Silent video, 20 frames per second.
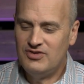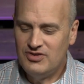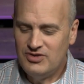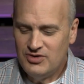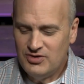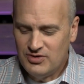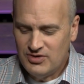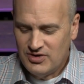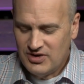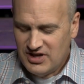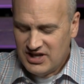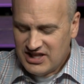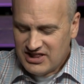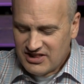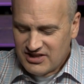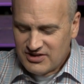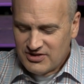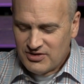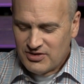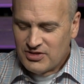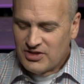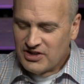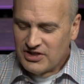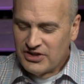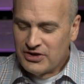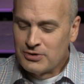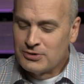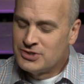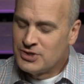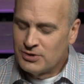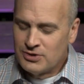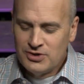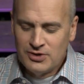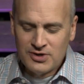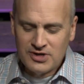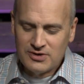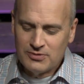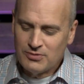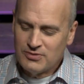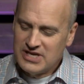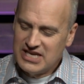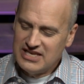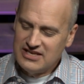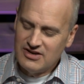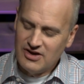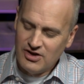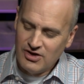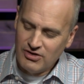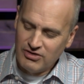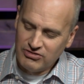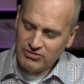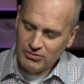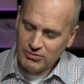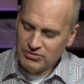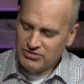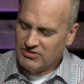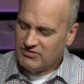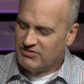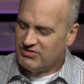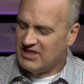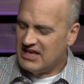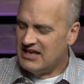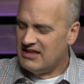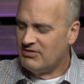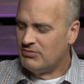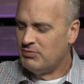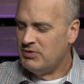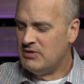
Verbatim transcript: you, in the literature, you can read all sorts of things.